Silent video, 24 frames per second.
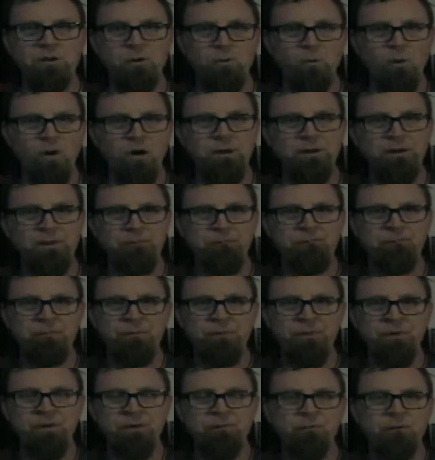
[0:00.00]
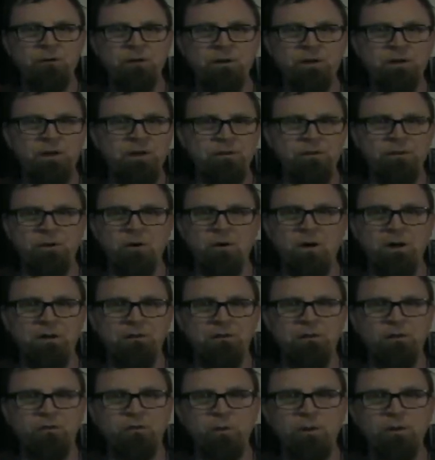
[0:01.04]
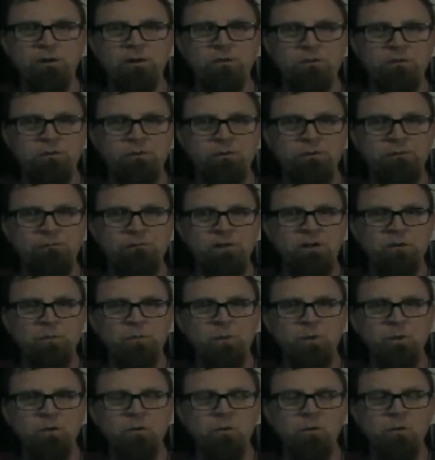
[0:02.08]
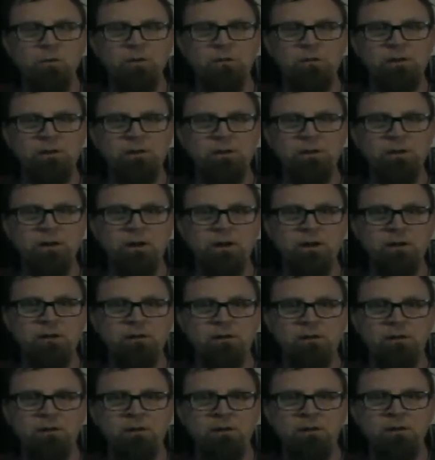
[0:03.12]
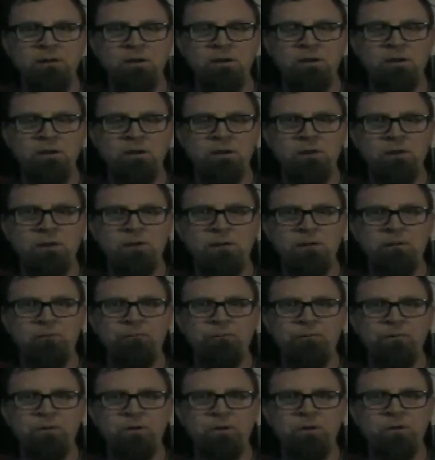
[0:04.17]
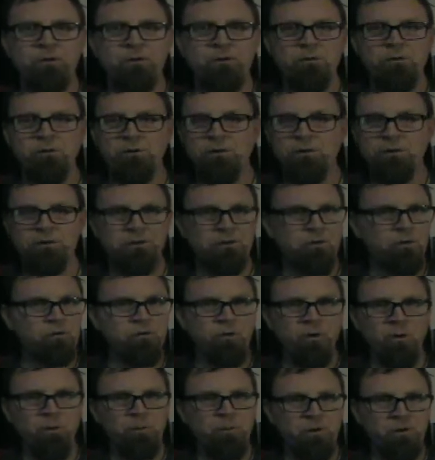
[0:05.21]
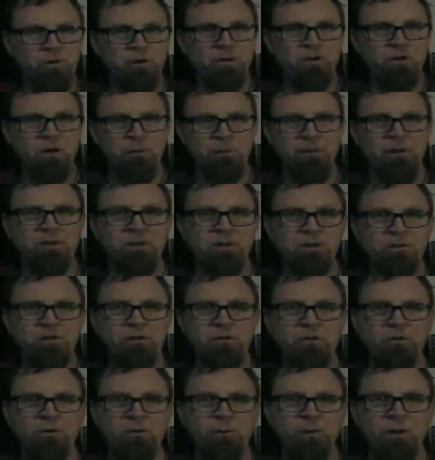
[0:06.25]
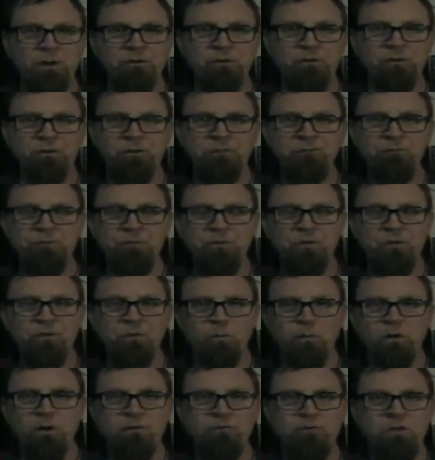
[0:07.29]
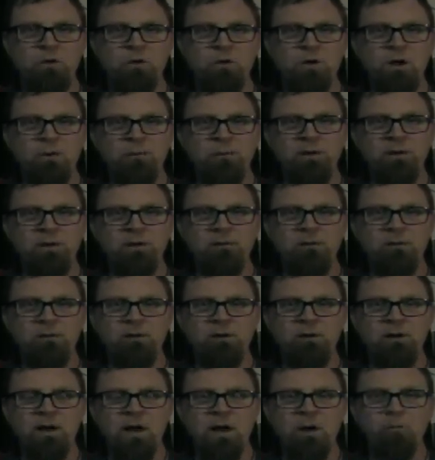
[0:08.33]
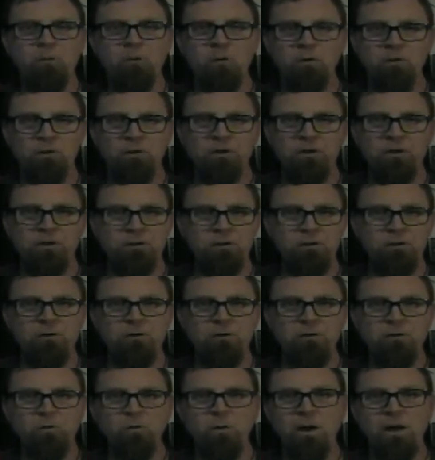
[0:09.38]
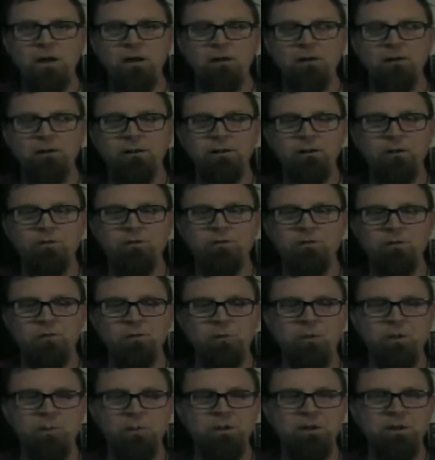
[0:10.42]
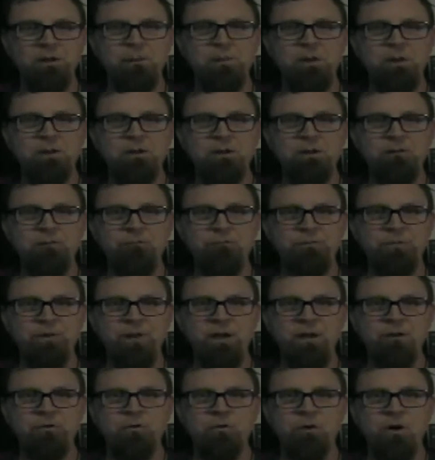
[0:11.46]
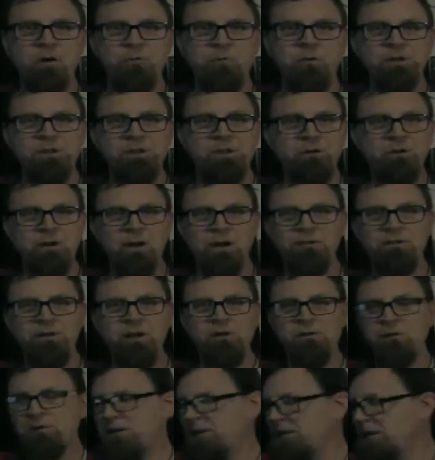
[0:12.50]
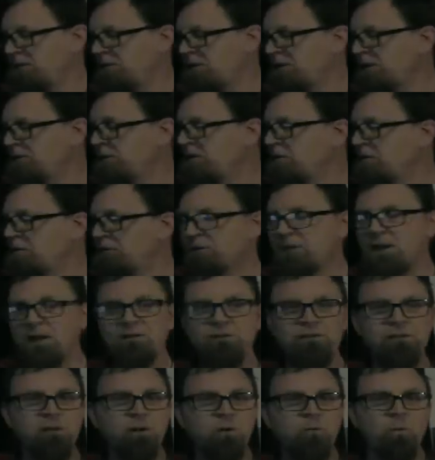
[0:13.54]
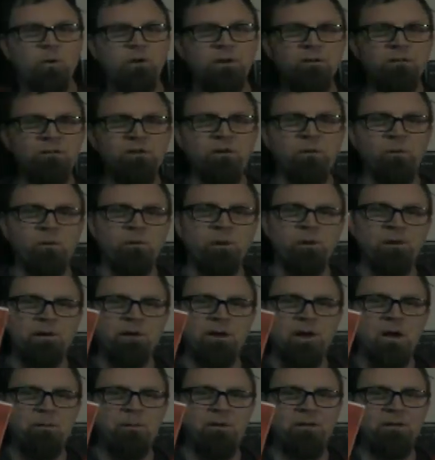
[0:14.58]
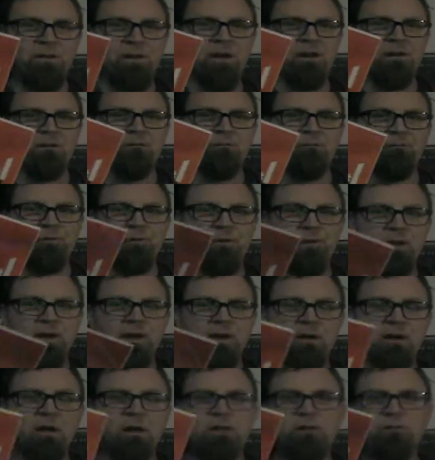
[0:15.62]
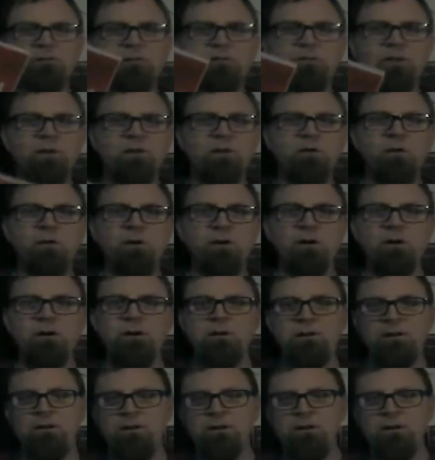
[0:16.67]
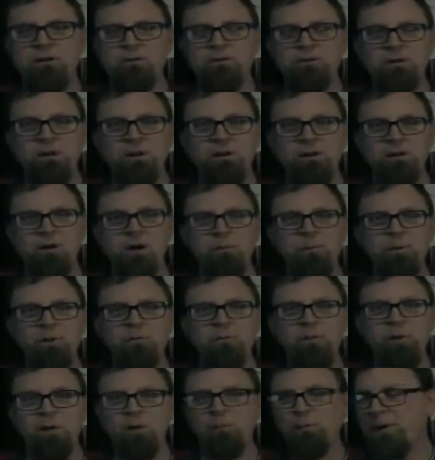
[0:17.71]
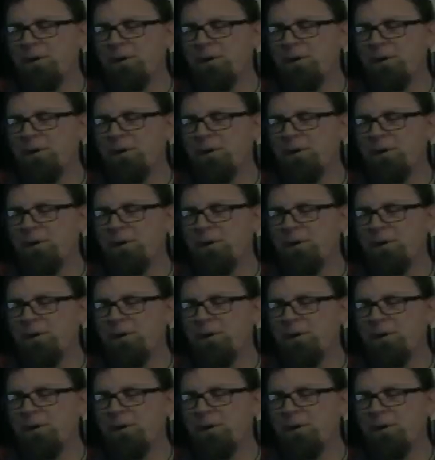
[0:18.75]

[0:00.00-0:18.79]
you want it, either on the Twitters, Facebook, or the uh, you, uh, YouTube. You could comment on YouTube also. So wherever you comment, I will create a list, throw them in a bucket, and draw one of you guys out and send you Standstill 1 and 2. How about that? And I'll even send you a signed copy of Peter